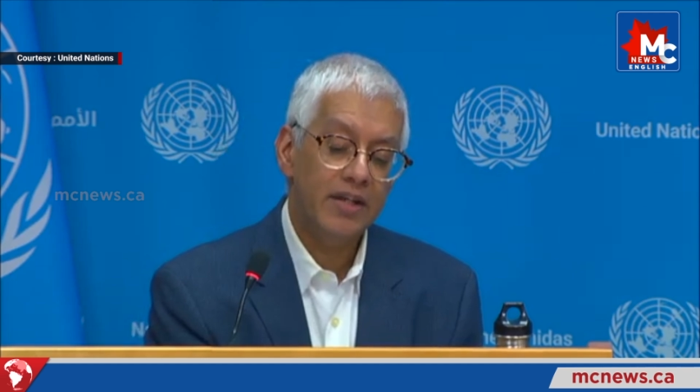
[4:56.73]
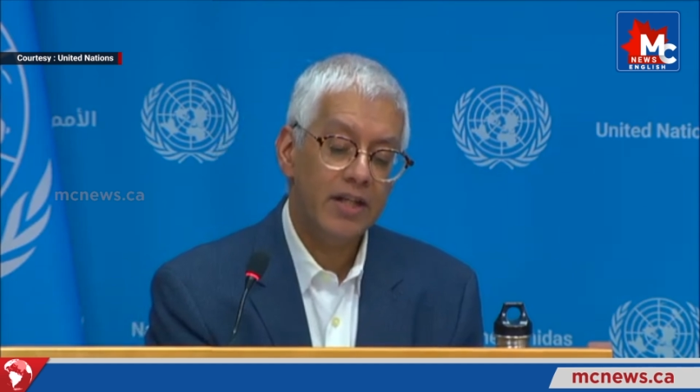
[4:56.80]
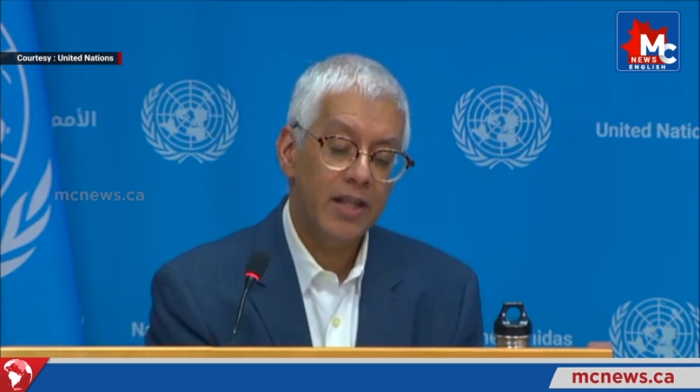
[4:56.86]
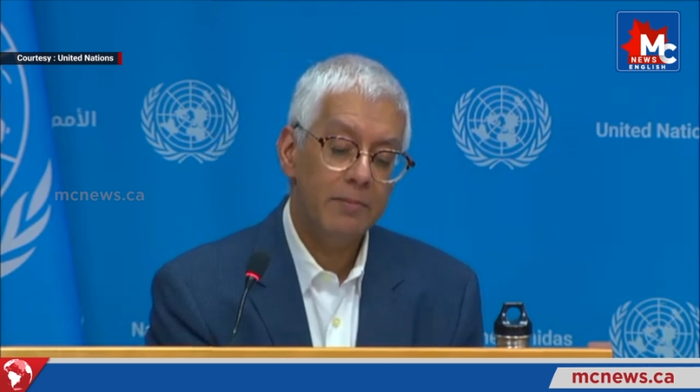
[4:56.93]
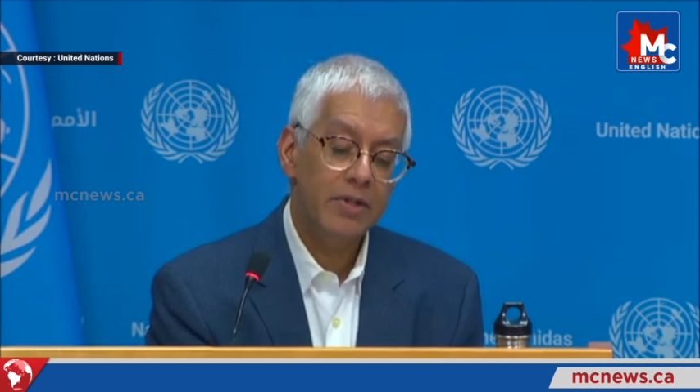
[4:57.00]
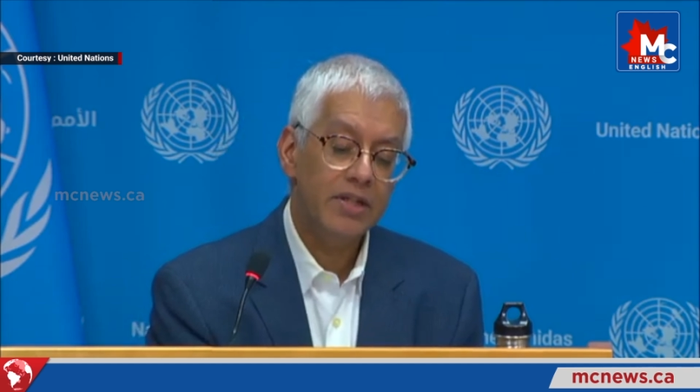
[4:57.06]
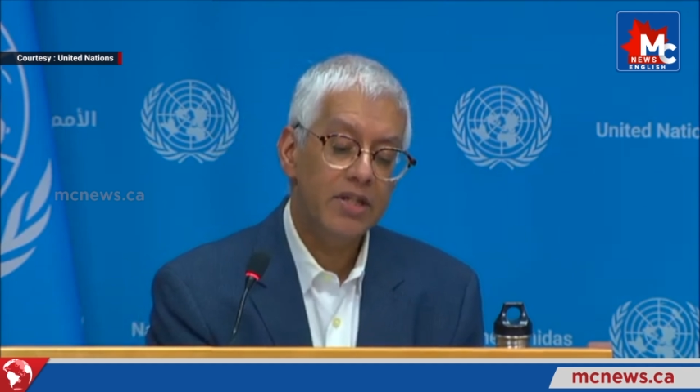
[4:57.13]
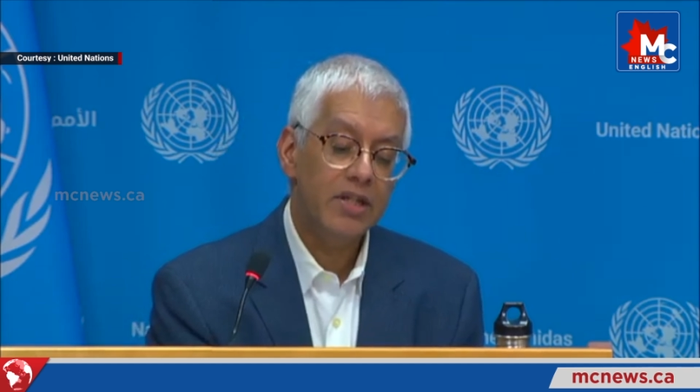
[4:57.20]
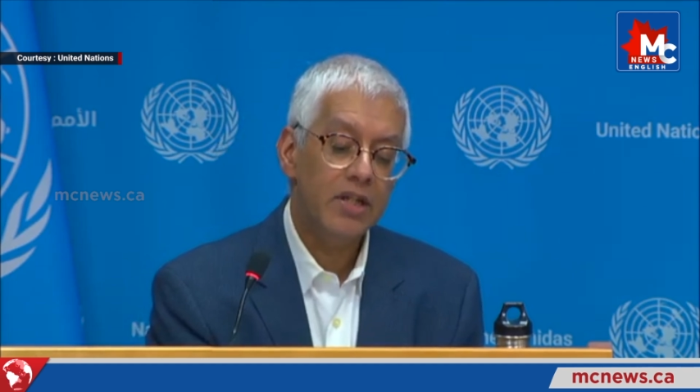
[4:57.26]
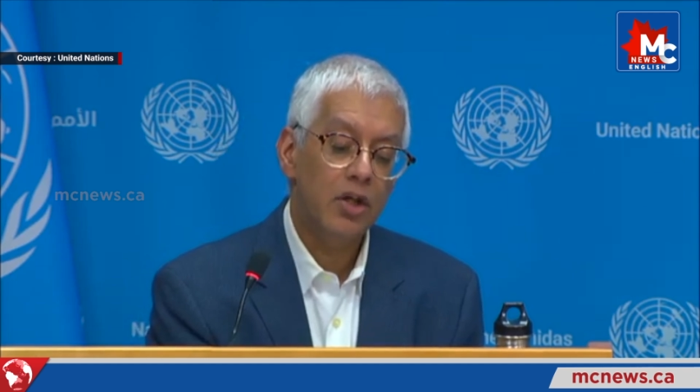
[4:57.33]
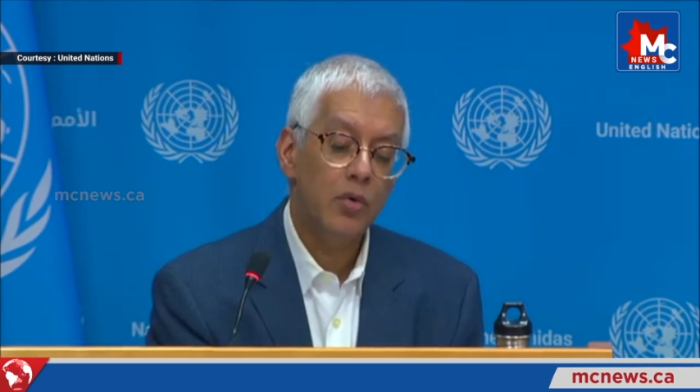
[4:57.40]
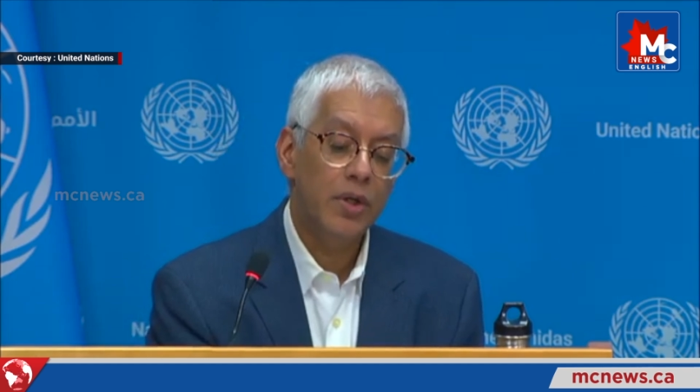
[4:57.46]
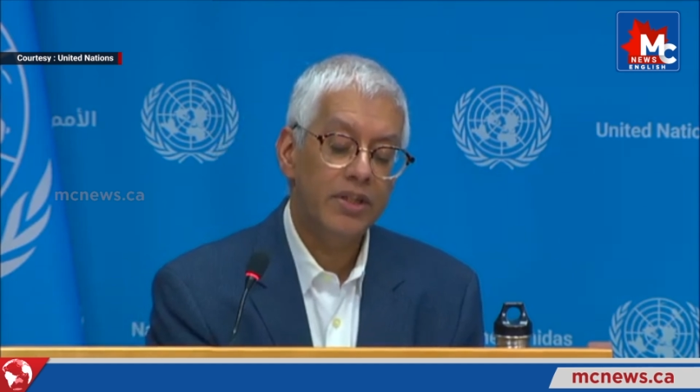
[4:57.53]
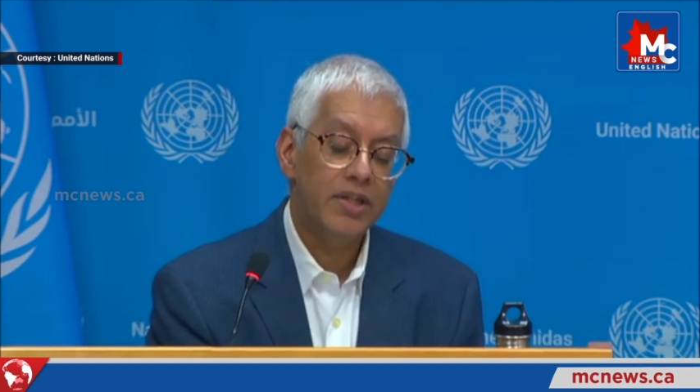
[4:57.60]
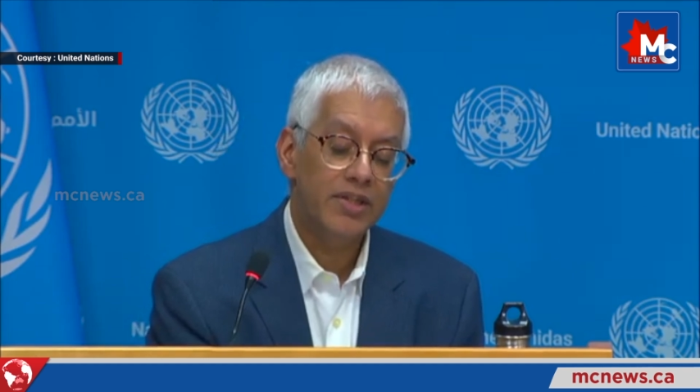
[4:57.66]
Clementine
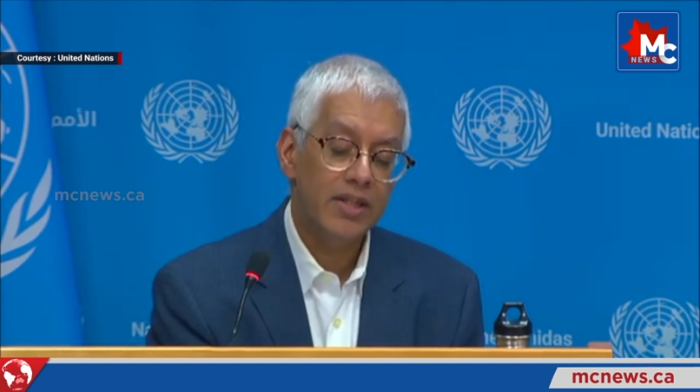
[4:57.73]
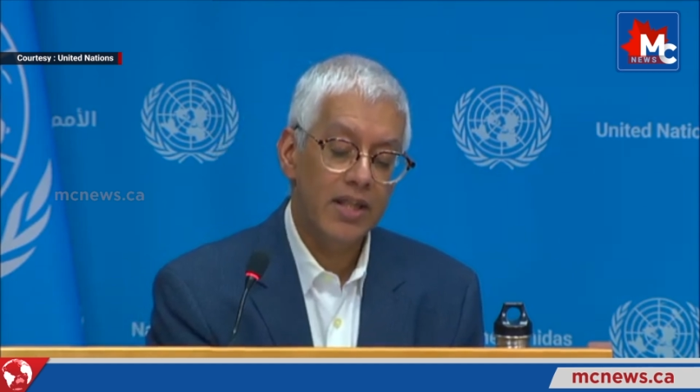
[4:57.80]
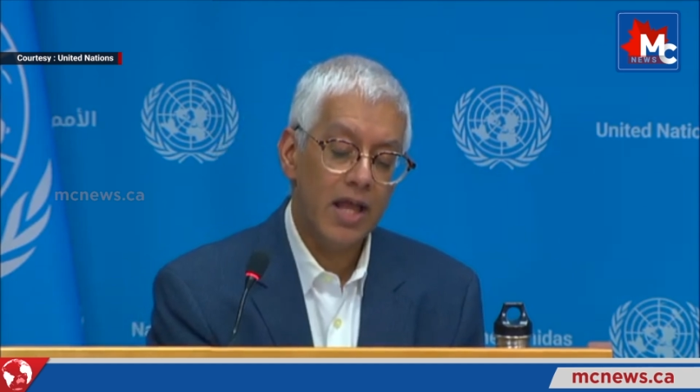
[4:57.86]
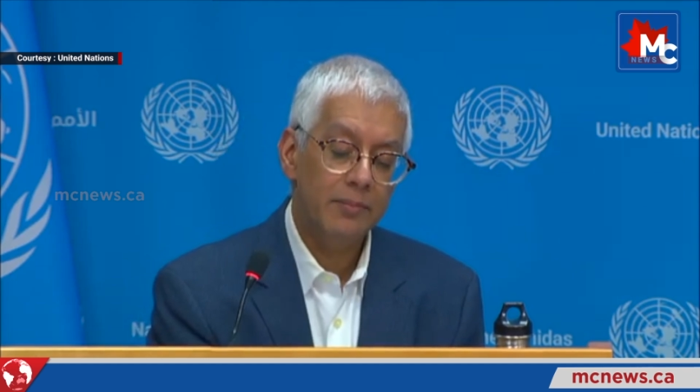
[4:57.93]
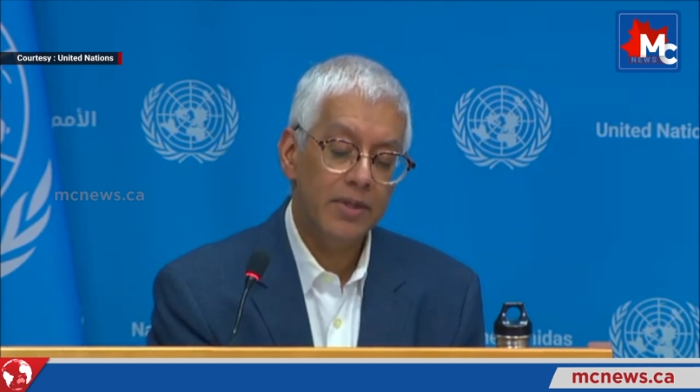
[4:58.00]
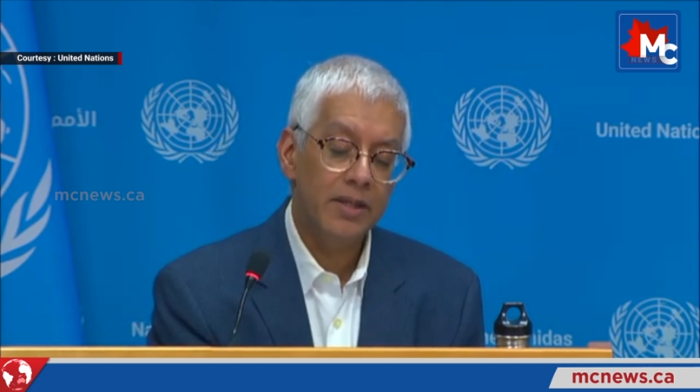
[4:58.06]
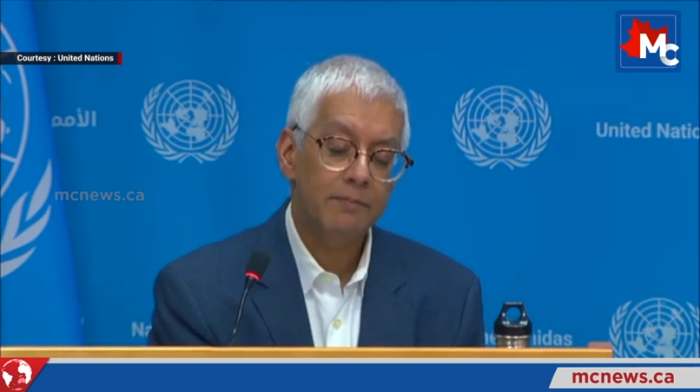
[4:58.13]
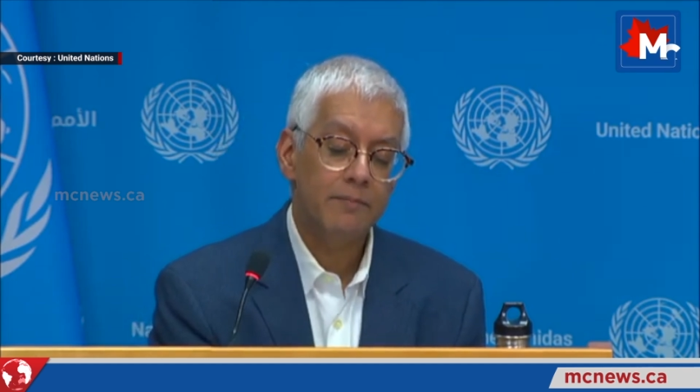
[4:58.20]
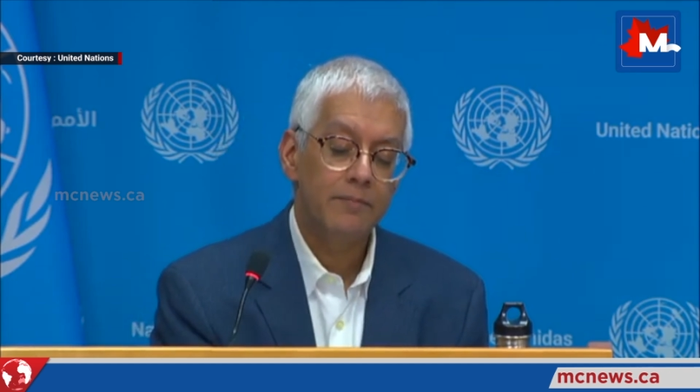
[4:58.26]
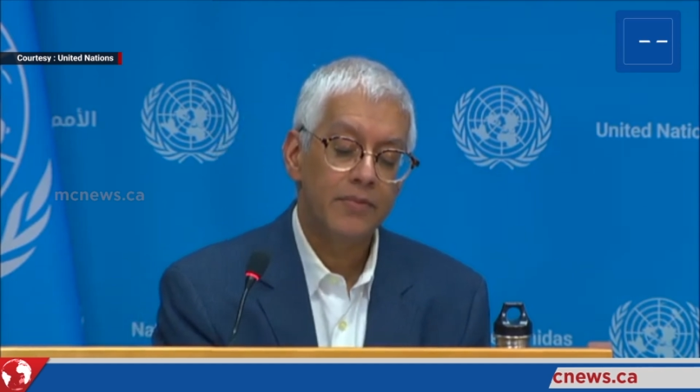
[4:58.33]
Nkweta Salami,